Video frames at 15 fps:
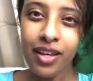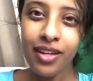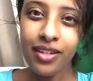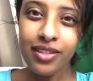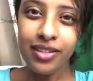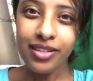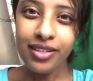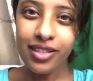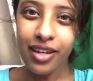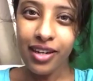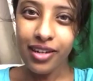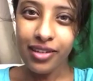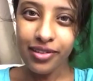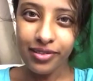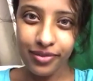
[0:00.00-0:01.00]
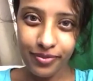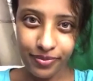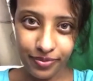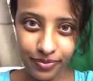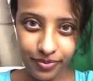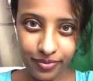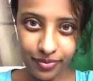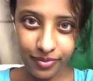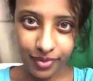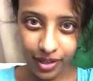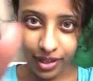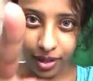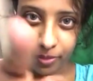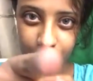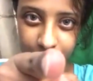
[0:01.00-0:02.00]
So the
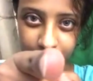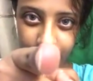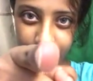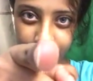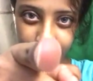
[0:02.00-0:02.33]
camera's here.